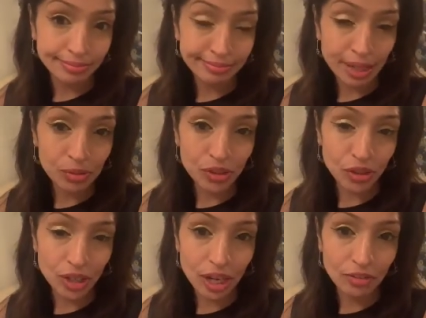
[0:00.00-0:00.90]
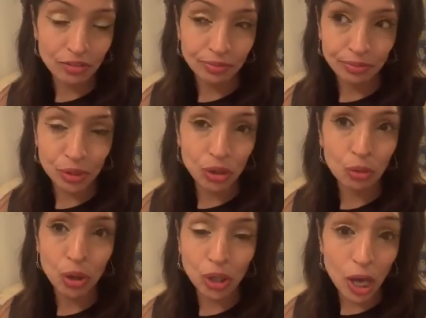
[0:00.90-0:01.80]
I'm just not enough. When you
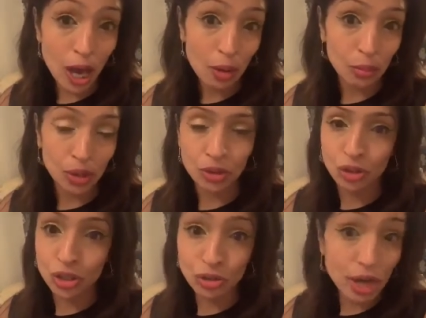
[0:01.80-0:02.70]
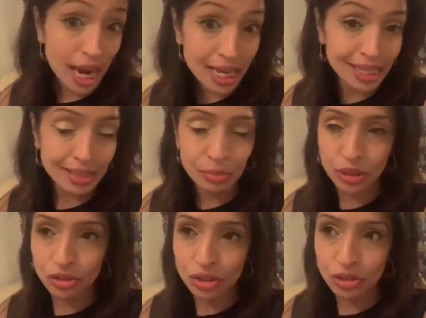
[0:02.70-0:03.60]
woke up, when you got dressed,
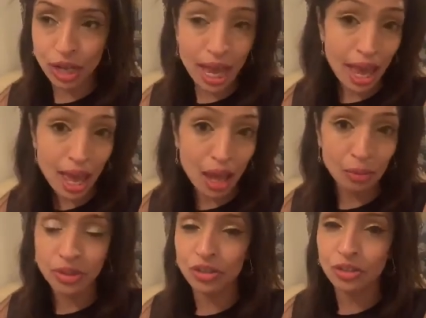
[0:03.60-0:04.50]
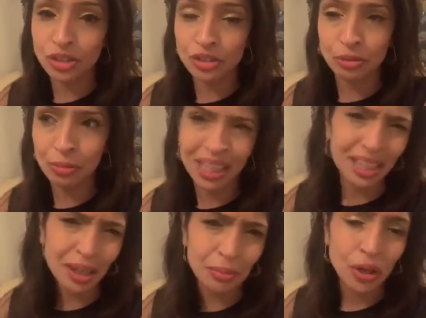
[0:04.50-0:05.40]
when you did your hair, when you did your
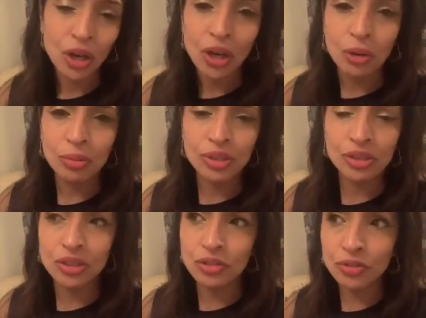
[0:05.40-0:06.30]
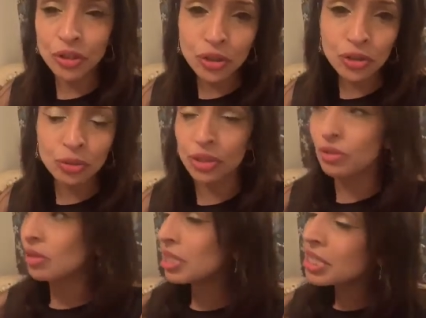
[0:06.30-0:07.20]
makeup, when you did your food, or when
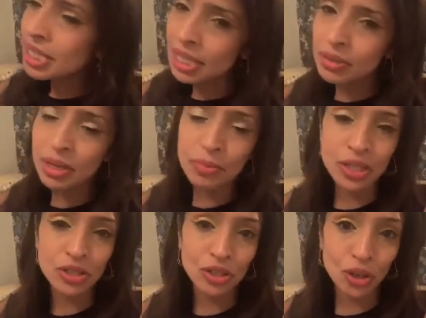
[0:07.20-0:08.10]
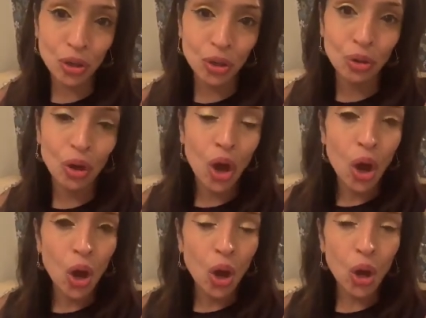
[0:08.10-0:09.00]
your sister says something to you,
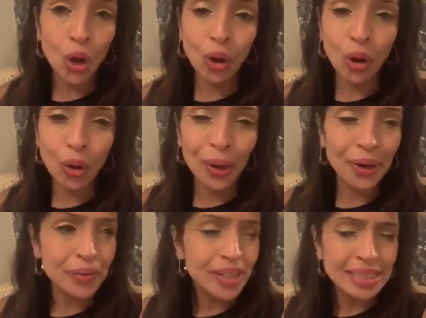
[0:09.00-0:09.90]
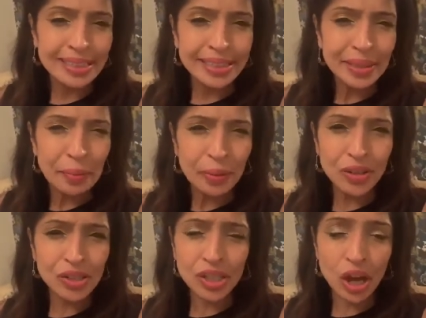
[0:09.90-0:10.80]
or
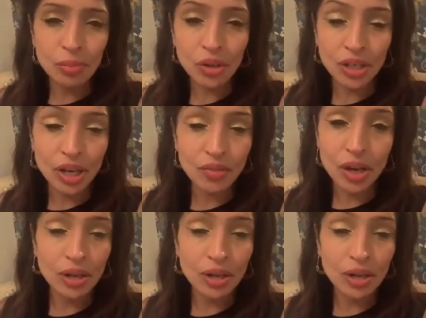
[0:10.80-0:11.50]
you're just like, I'm not enough.